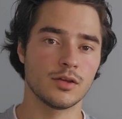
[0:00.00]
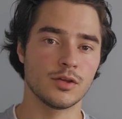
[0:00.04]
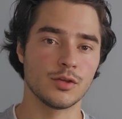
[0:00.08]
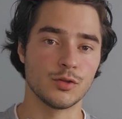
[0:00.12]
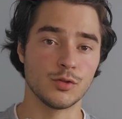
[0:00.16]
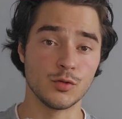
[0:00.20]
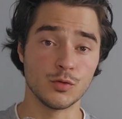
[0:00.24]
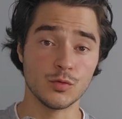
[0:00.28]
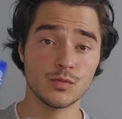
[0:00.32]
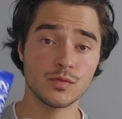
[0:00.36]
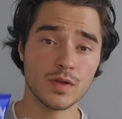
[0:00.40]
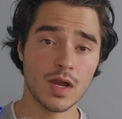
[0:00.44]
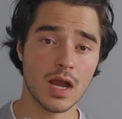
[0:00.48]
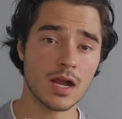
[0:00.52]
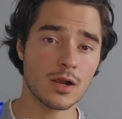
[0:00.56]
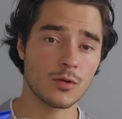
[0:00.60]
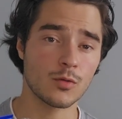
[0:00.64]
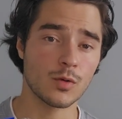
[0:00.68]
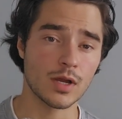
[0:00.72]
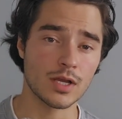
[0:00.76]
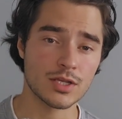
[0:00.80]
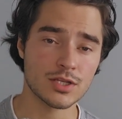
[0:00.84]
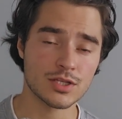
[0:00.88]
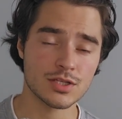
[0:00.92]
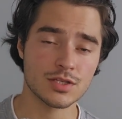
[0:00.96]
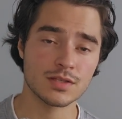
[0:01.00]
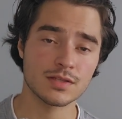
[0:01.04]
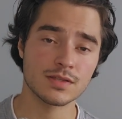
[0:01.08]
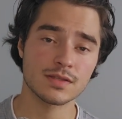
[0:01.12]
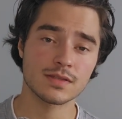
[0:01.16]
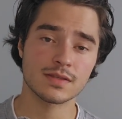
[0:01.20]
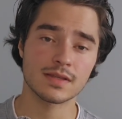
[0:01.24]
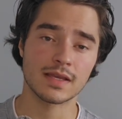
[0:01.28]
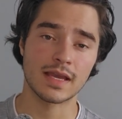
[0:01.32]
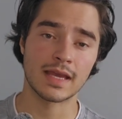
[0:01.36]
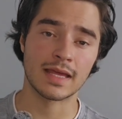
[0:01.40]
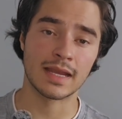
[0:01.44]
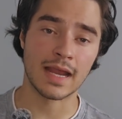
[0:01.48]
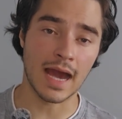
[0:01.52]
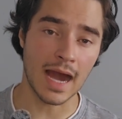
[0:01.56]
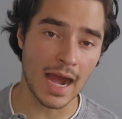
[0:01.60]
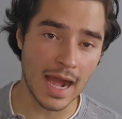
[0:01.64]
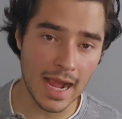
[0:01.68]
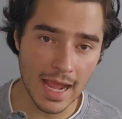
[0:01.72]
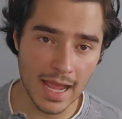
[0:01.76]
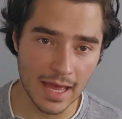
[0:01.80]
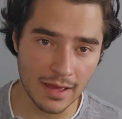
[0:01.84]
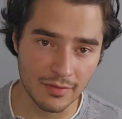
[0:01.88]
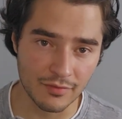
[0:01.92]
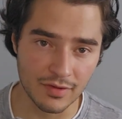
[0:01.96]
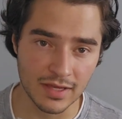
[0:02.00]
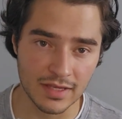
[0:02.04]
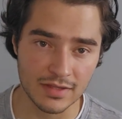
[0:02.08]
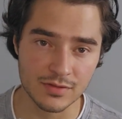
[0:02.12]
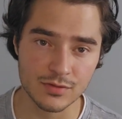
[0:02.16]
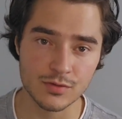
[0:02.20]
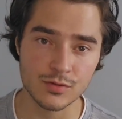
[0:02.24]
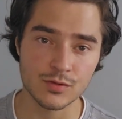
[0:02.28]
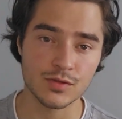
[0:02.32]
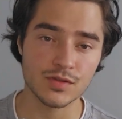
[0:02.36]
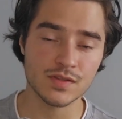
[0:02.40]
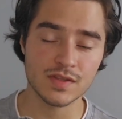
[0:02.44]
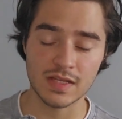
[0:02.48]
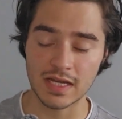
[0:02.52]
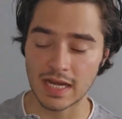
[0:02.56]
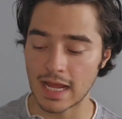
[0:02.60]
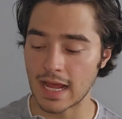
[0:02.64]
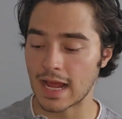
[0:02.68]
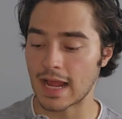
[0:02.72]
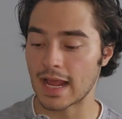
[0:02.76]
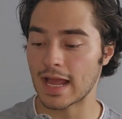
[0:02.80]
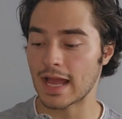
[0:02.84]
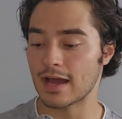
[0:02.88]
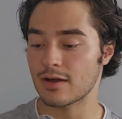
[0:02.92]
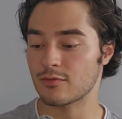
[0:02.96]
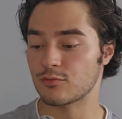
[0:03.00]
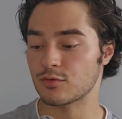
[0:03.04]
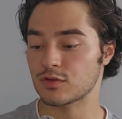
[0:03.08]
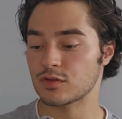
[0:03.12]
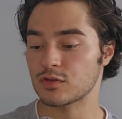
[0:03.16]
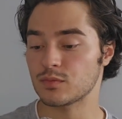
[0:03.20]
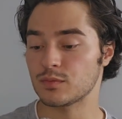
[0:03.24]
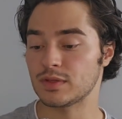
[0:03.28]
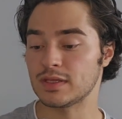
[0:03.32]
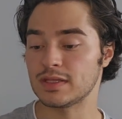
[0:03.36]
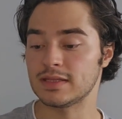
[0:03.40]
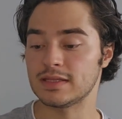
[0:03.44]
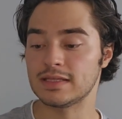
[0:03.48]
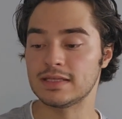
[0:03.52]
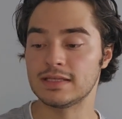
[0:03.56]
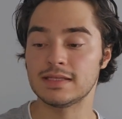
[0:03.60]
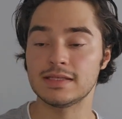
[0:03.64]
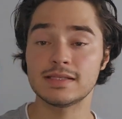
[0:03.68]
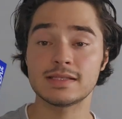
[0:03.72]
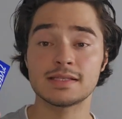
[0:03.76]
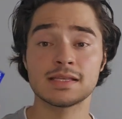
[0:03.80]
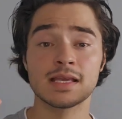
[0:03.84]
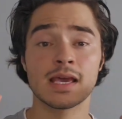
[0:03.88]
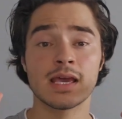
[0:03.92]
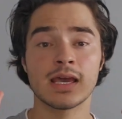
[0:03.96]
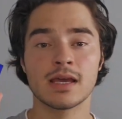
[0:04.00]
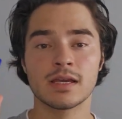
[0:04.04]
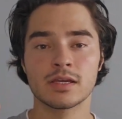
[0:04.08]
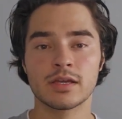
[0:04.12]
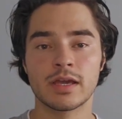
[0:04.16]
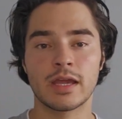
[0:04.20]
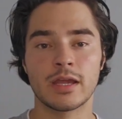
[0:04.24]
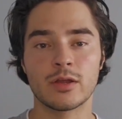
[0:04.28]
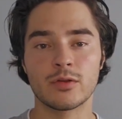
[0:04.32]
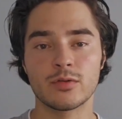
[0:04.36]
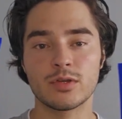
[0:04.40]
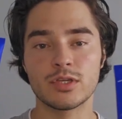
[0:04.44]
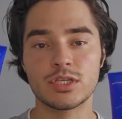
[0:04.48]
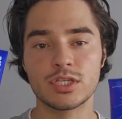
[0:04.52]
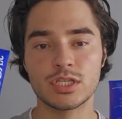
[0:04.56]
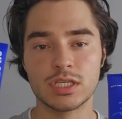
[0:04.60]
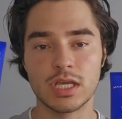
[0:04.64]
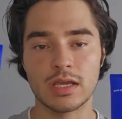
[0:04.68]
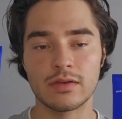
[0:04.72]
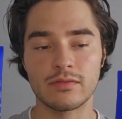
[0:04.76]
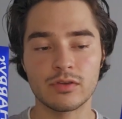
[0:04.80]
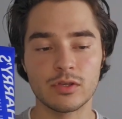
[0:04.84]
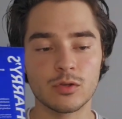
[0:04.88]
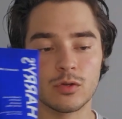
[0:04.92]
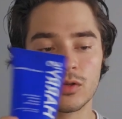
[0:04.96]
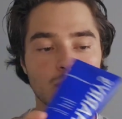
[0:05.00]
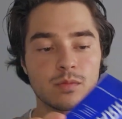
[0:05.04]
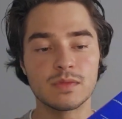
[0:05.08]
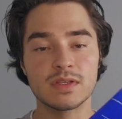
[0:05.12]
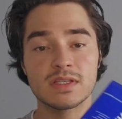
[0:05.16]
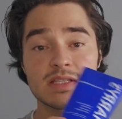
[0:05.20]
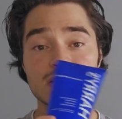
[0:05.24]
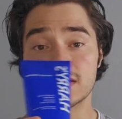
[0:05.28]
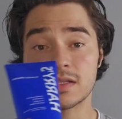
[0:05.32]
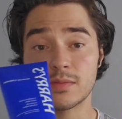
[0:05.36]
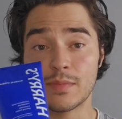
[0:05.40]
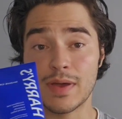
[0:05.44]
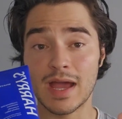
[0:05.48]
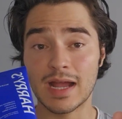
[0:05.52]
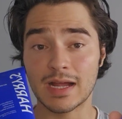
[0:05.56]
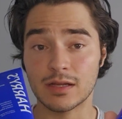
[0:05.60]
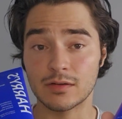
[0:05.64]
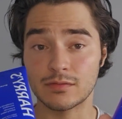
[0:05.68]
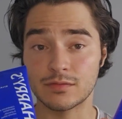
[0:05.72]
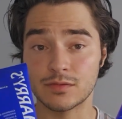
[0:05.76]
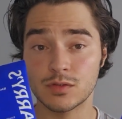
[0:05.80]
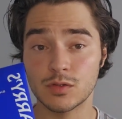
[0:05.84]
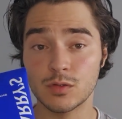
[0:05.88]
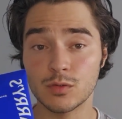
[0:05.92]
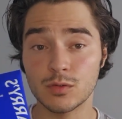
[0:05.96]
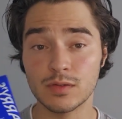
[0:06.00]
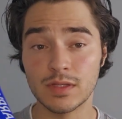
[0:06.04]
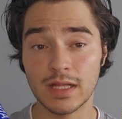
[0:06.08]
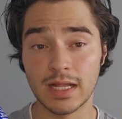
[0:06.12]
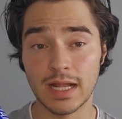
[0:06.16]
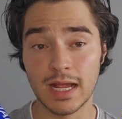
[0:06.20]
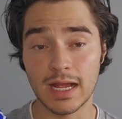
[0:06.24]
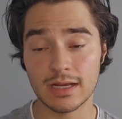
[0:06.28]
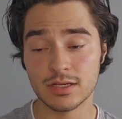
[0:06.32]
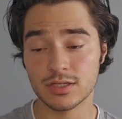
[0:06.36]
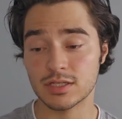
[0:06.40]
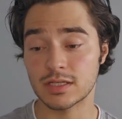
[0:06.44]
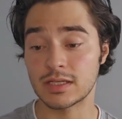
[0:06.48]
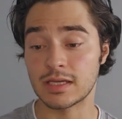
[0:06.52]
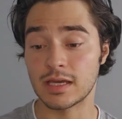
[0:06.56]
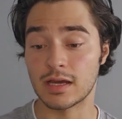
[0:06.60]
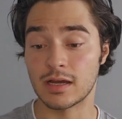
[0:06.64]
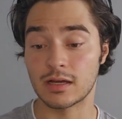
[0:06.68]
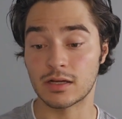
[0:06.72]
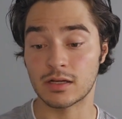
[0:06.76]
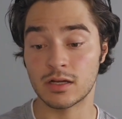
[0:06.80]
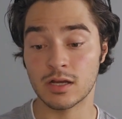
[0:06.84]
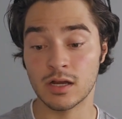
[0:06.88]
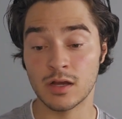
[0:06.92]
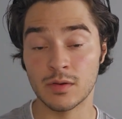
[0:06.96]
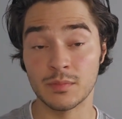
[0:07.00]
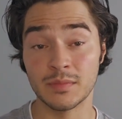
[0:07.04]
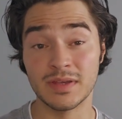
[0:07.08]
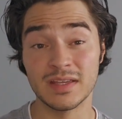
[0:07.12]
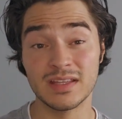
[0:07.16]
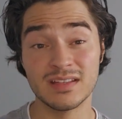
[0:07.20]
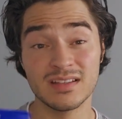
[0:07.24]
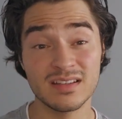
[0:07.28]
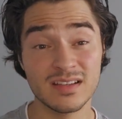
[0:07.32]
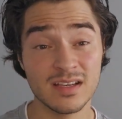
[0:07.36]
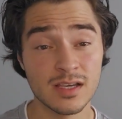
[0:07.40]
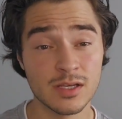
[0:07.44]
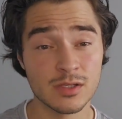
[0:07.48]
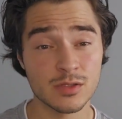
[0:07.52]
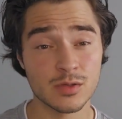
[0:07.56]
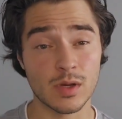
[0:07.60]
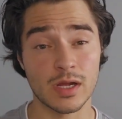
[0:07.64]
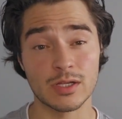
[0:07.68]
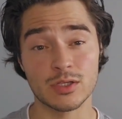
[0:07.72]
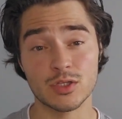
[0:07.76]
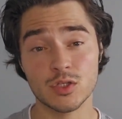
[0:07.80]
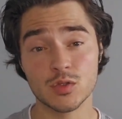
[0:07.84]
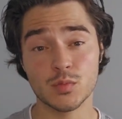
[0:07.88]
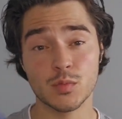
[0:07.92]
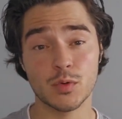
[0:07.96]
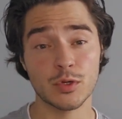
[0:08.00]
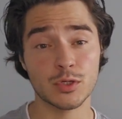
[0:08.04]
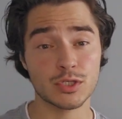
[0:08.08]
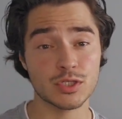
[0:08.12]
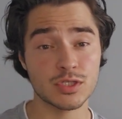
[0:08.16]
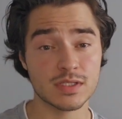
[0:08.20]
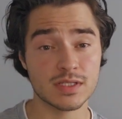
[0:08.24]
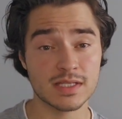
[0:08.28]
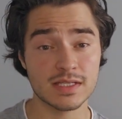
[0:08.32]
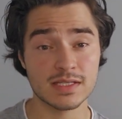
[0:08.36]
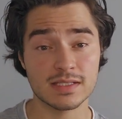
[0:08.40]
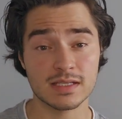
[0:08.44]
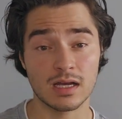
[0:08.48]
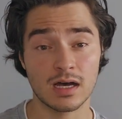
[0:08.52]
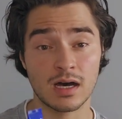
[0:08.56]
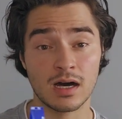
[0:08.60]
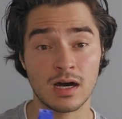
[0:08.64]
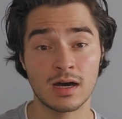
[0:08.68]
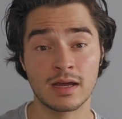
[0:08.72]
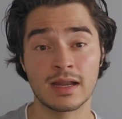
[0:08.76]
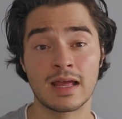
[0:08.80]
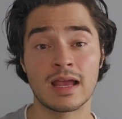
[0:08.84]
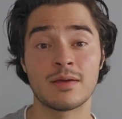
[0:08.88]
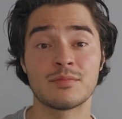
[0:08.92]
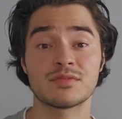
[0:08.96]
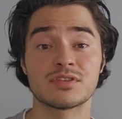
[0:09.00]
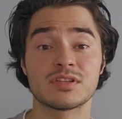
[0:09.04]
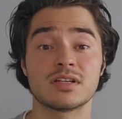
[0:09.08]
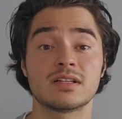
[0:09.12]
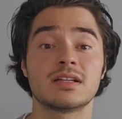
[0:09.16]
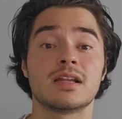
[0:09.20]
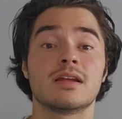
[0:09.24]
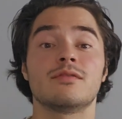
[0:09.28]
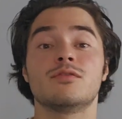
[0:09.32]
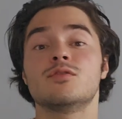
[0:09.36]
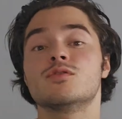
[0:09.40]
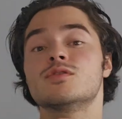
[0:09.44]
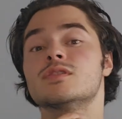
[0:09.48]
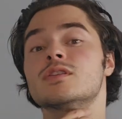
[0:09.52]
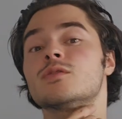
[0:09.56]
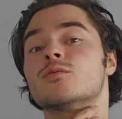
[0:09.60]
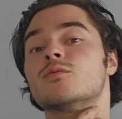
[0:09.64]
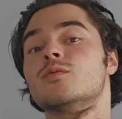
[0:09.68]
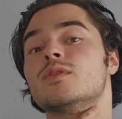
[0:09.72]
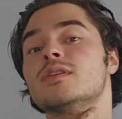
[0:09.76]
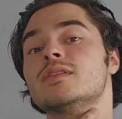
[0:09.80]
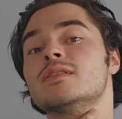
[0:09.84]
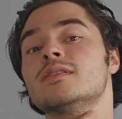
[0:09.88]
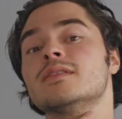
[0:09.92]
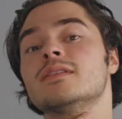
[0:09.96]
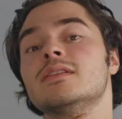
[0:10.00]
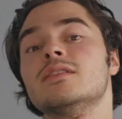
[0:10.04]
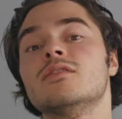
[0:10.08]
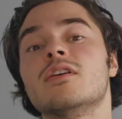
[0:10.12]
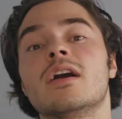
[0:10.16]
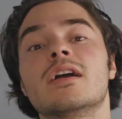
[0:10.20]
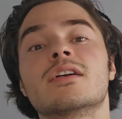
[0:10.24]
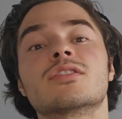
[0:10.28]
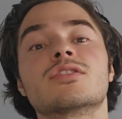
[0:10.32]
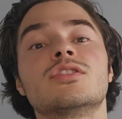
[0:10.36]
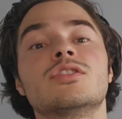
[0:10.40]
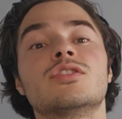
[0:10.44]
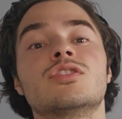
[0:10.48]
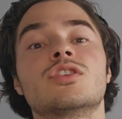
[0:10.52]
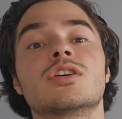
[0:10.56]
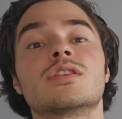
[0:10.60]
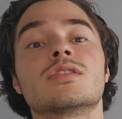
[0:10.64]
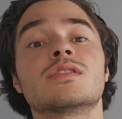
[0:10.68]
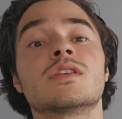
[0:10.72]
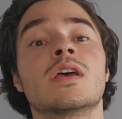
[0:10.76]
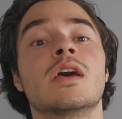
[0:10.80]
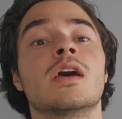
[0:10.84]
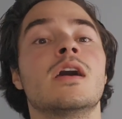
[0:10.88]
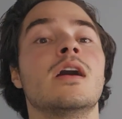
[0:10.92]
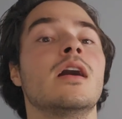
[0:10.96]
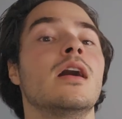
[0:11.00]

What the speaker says: you've got questions and I have answers. Today I have with me these Harry's shaving cream. This is a pack of two. They actually come in. So I just purchased this on Amazon. I've used it recently to actually just